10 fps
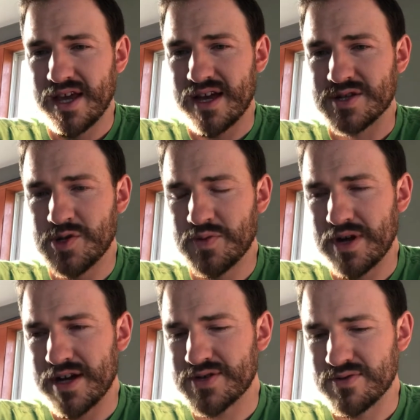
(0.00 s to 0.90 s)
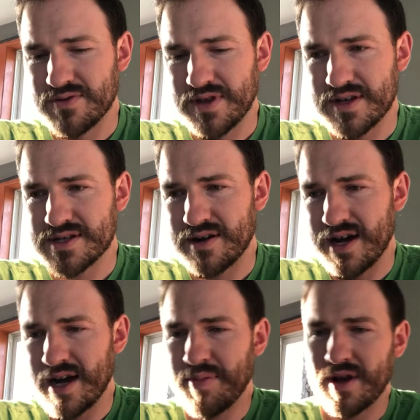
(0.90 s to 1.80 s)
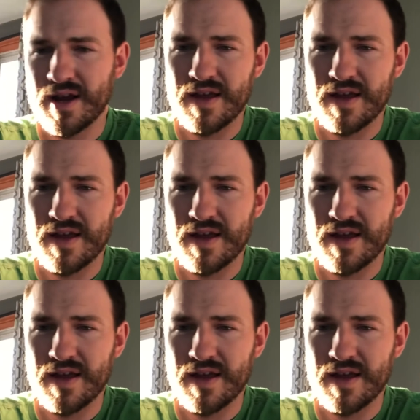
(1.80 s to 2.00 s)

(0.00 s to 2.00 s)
and supernatural things that are happening,